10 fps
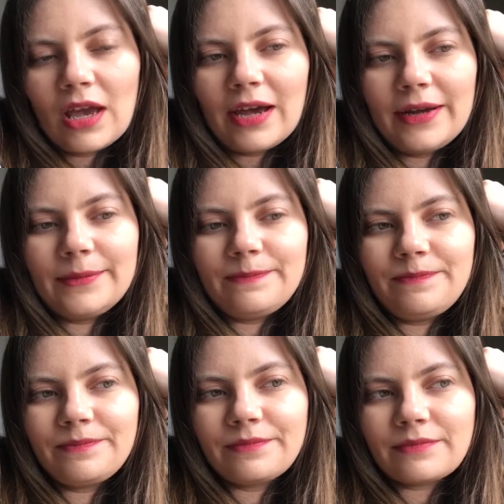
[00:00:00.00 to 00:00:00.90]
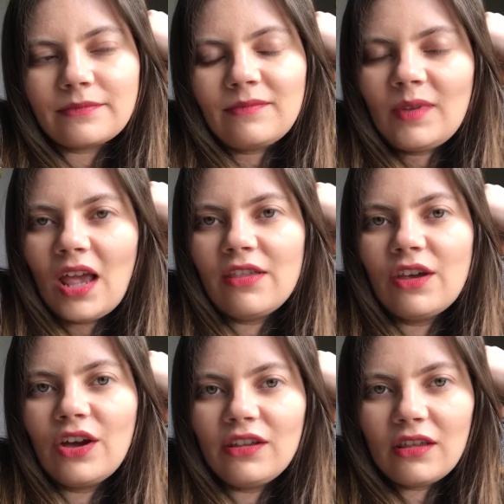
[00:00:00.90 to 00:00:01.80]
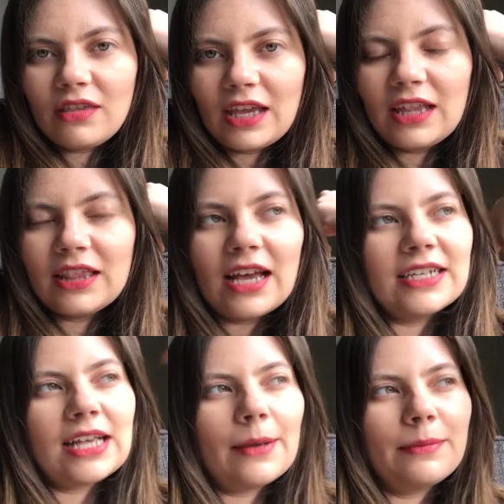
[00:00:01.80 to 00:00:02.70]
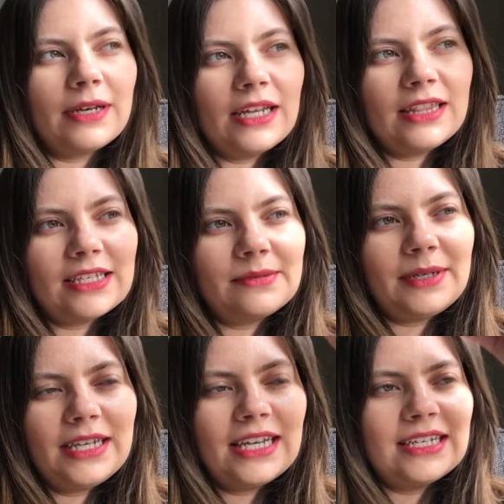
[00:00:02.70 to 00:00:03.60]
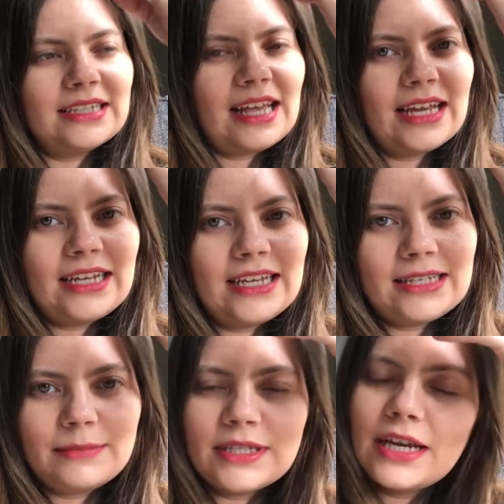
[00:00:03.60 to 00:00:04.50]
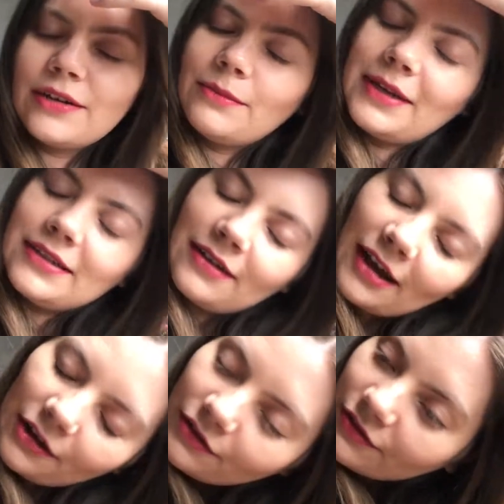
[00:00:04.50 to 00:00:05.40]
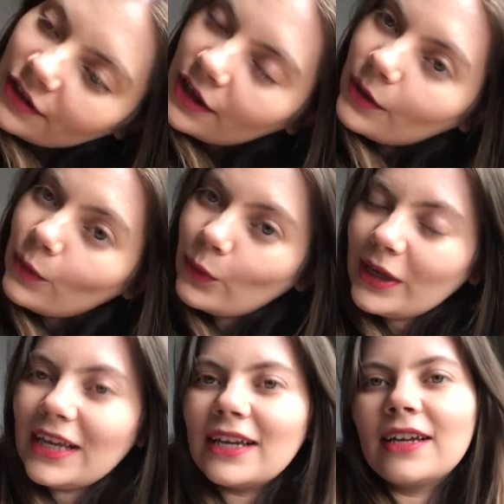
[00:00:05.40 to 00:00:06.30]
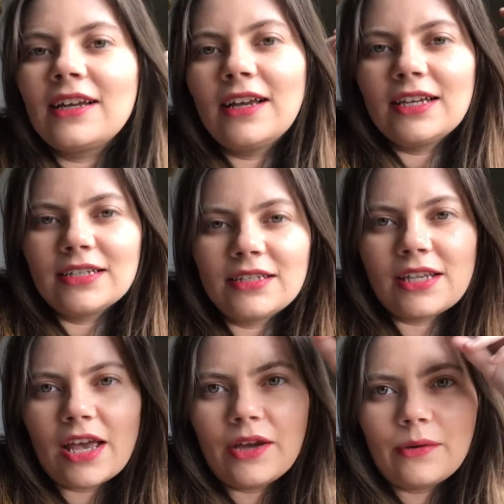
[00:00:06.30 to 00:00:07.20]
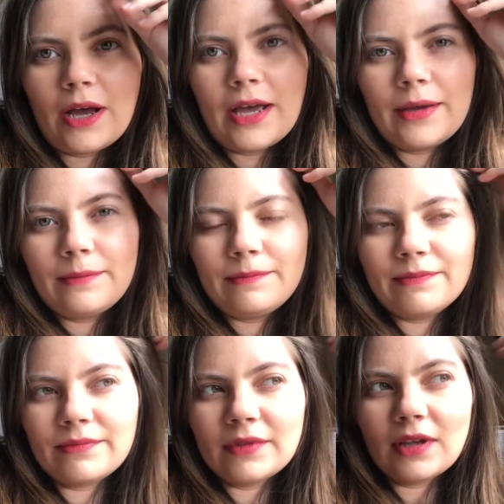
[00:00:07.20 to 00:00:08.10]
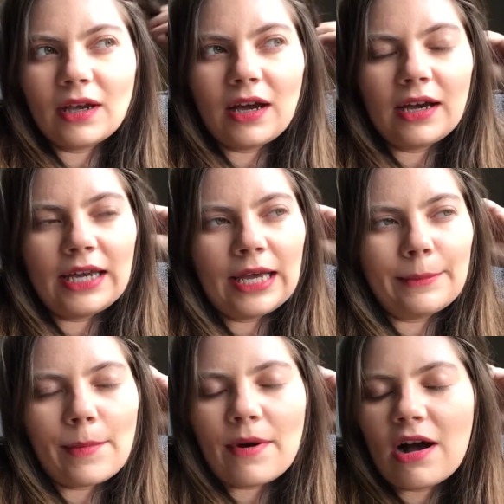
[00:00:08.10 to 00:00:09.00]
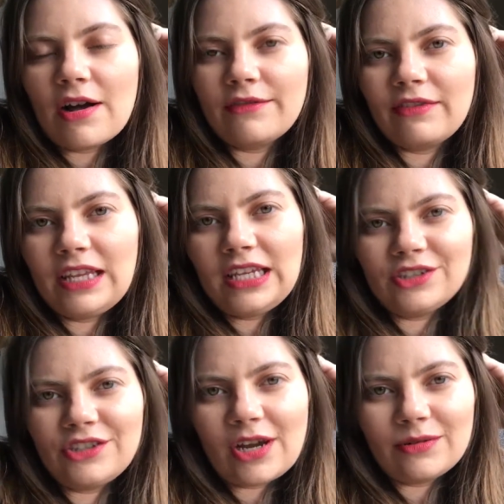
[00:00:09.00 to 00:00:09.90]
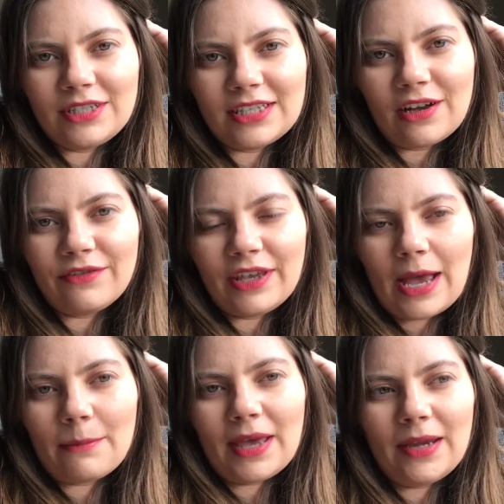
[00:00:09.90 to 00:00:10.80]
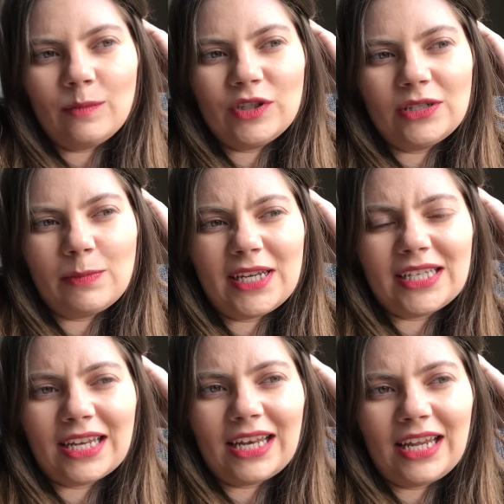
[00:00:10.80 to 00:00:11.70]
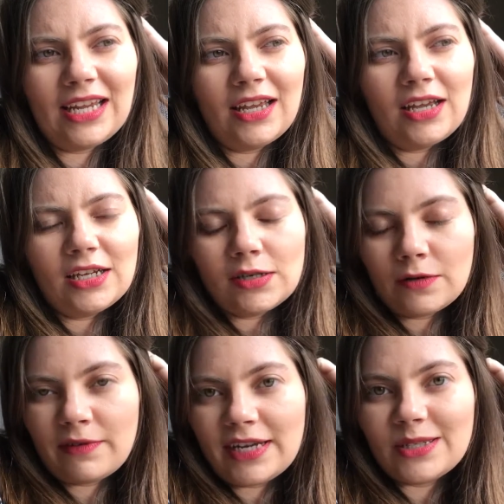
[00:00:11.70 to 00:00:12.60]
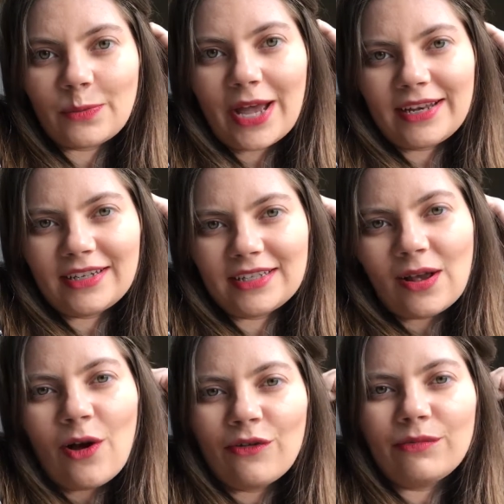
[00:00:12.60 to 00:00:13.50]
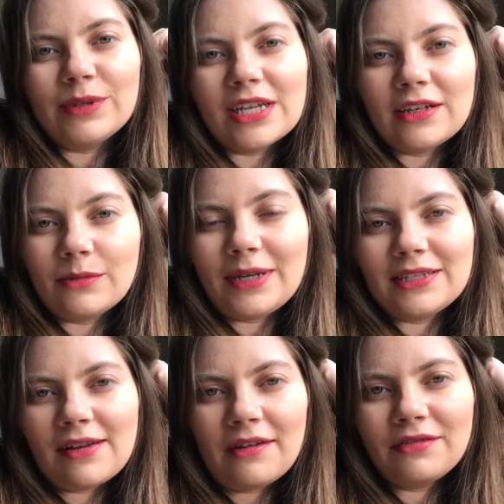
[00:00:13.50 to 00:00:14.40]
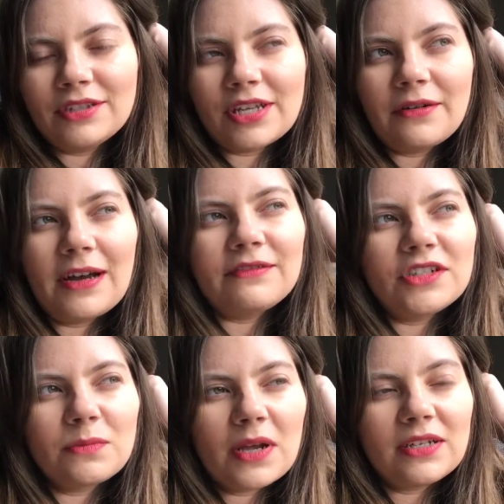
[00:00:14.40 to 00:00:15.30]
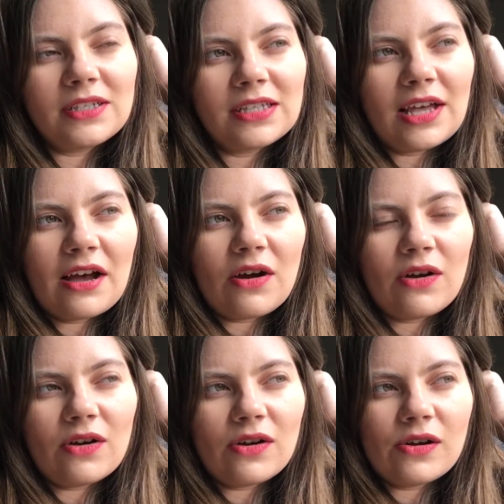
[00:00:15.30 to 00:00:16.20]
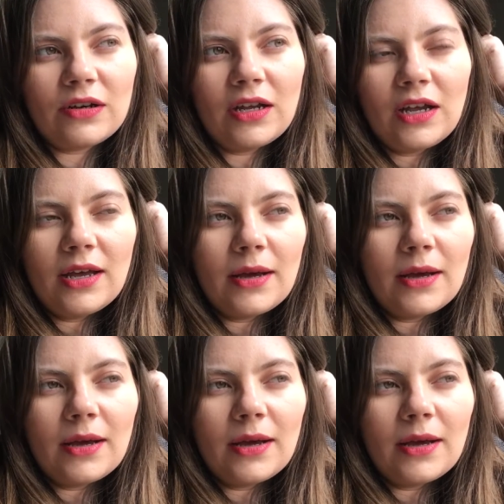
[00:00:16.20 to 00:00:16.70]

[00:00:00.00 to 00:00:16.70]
The other thing that is happening this week is that it is Maternal Mental Health Week, so I am a part of the Shoutie, Selfie campaign, which is basically to raise awareness of maternal mental health. So I've just posted that on